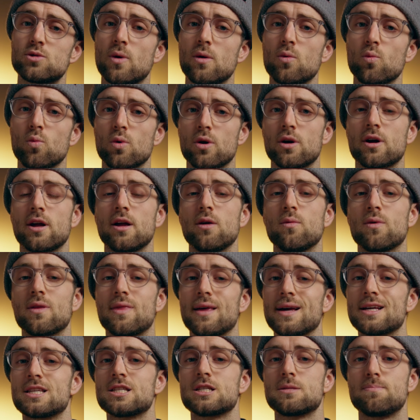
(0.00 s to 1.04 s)
when working with
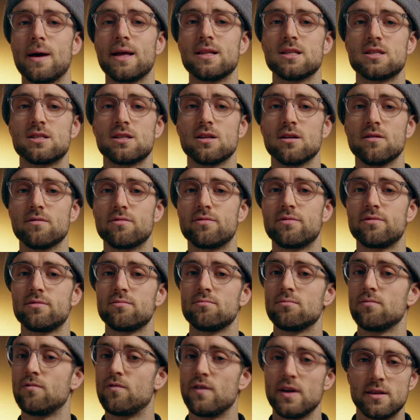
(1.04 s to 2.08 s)
expensive
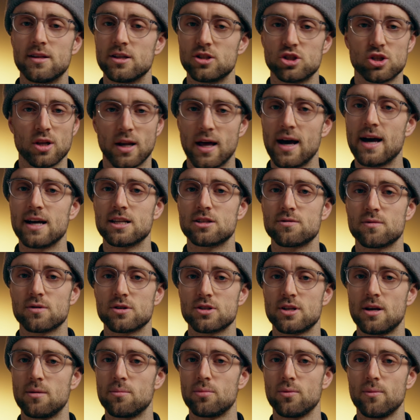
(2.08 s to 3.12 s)
vintage glass, for
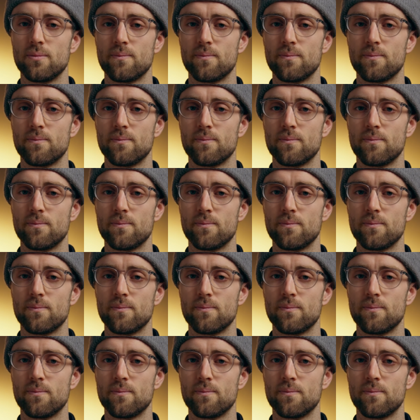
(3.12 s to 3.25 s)
example.